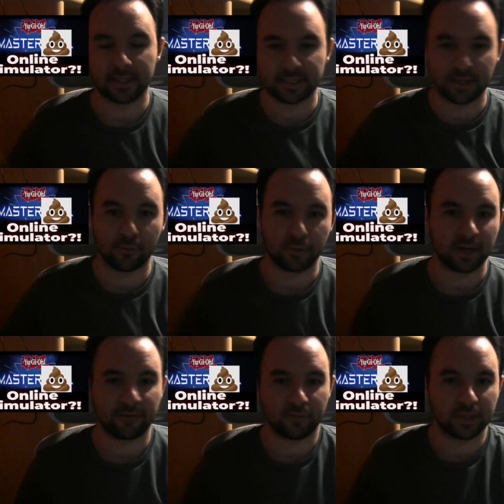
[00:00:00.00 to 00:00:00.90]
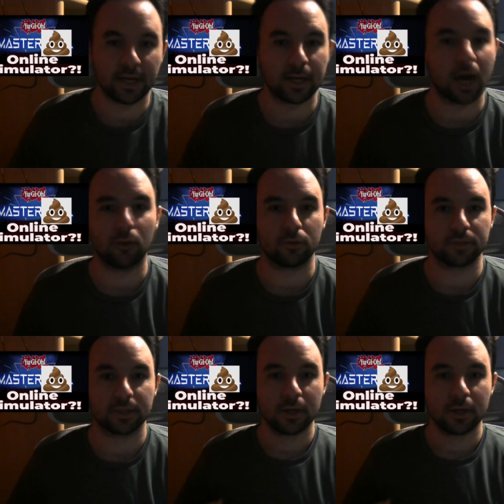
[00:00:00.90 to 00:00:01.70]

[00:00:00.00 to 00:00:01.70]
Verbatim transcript: and sell their deck for ten dollars